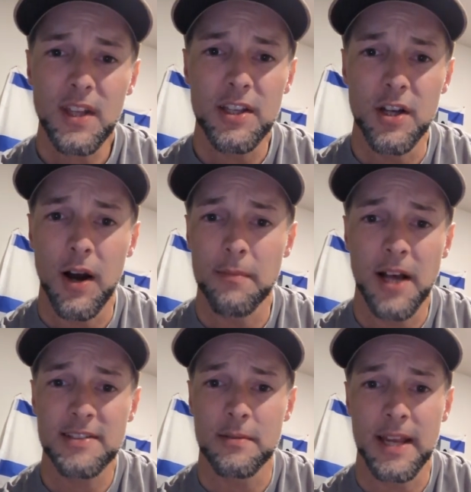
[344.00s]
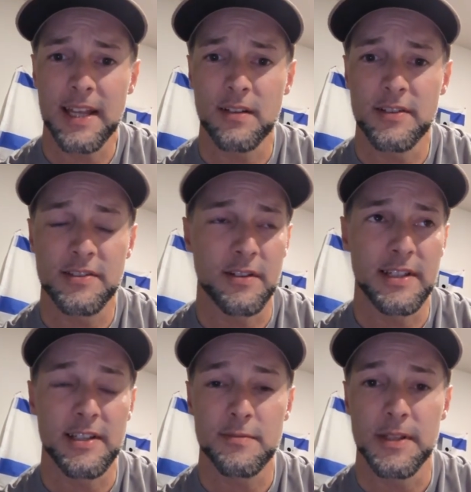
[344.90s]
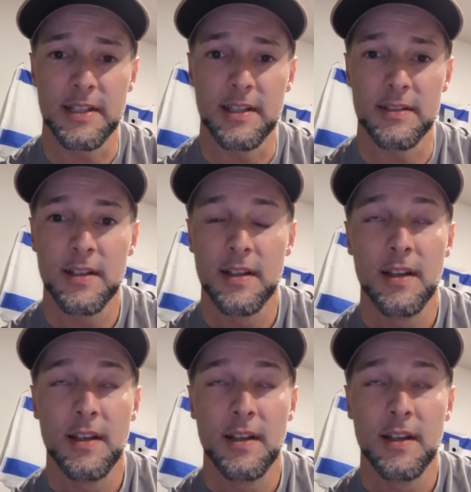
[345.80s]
not some analyst on ESPN.